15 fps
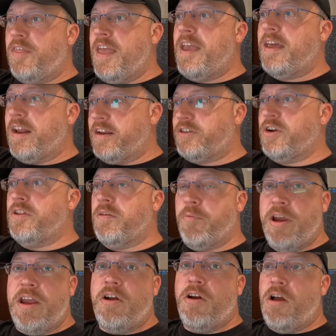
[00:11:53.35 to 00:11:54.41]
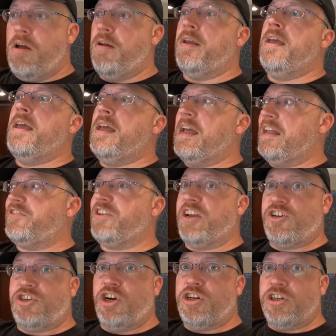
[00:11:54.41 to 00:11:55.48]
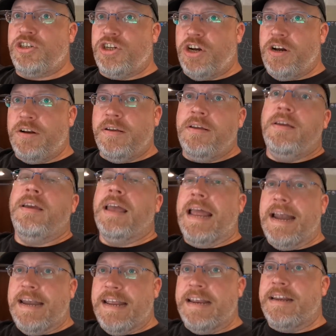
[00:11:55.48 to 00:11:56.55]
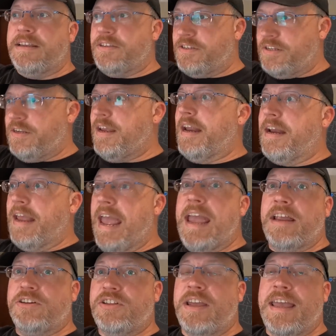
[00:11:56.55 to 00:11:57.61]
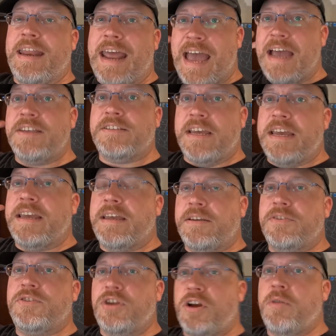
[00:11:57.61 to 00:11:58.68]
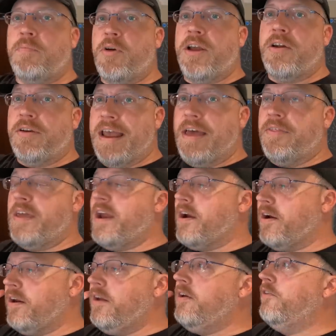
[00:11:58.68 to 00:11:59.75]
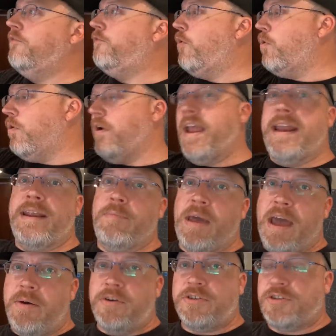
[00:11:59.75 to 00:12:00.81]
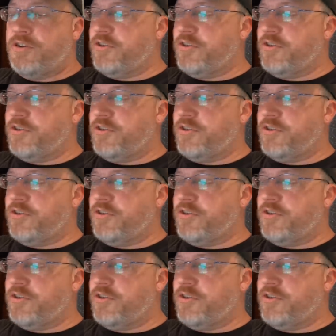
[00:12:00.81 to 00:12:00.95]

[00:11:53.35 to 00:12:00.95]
a thing and I turn the breaker on, it's like chunk, chunk, and it is engaged. Like it has a circuit breaker down there for any power